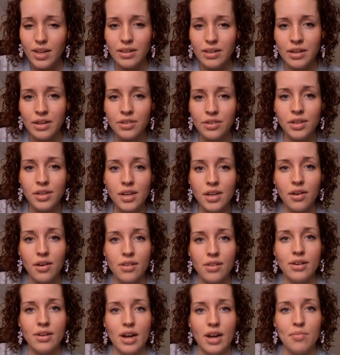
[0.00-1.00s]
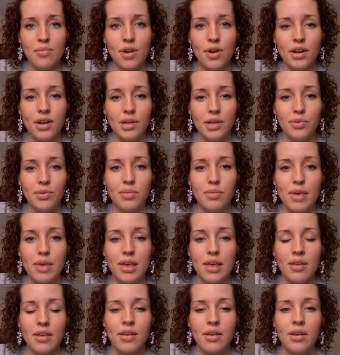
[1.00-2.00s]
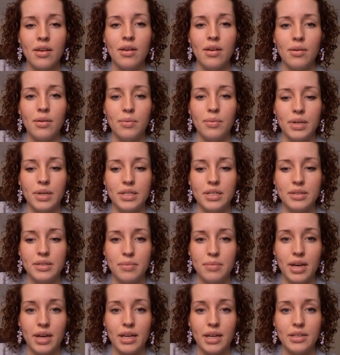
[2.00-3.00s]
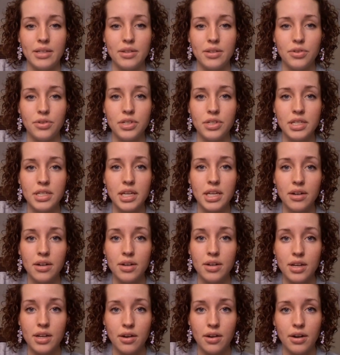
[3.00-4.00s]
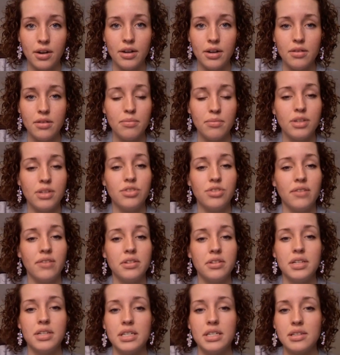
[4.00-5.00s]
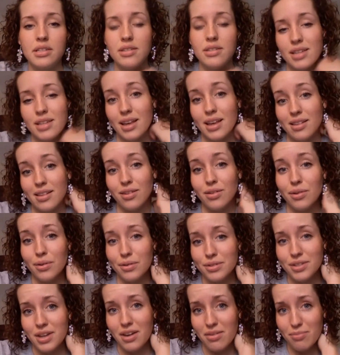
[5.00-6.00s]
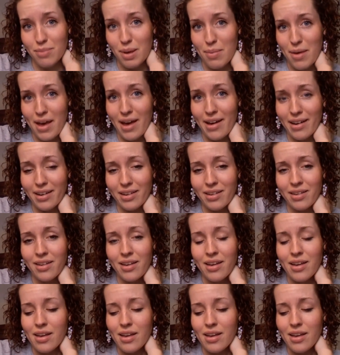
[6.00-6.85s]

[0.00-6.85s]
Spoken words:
Literally all that I brought in with me was my social security card, my driver's license, and the clothes off my back.